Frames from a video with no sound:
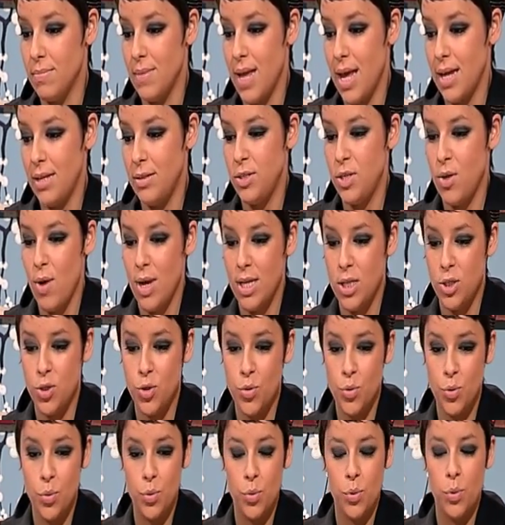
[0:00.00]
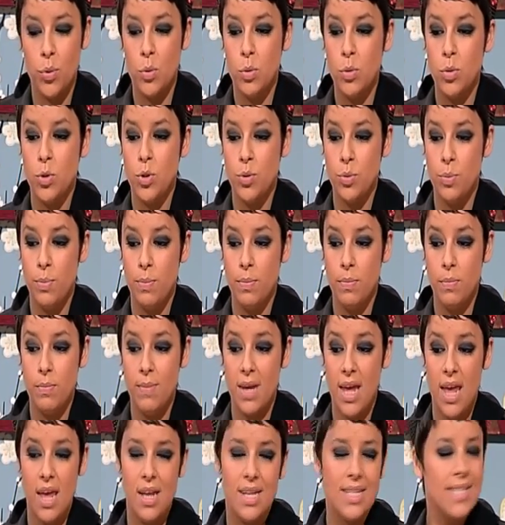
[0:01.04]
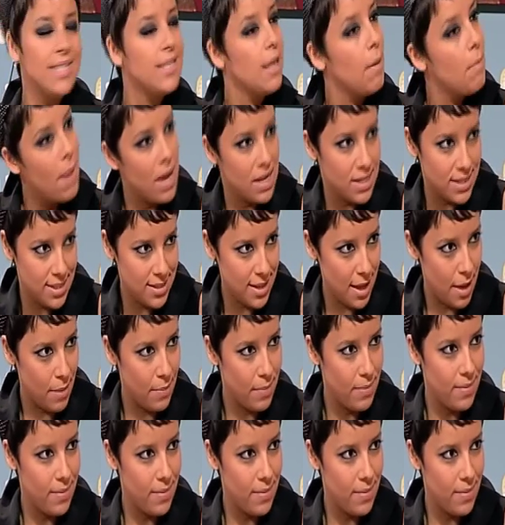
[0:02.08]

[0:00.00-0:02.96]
I try to begin step by step.